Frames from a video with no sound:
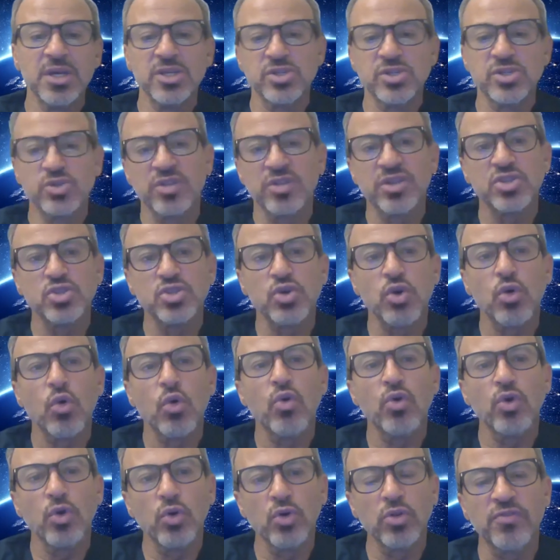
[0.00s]
So there's
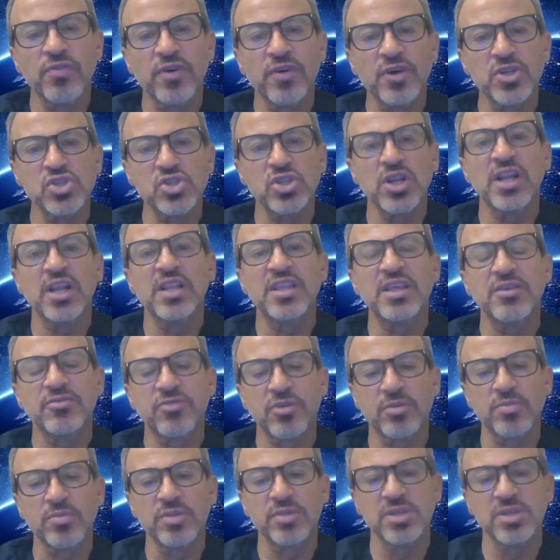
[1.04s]
no good functionality from the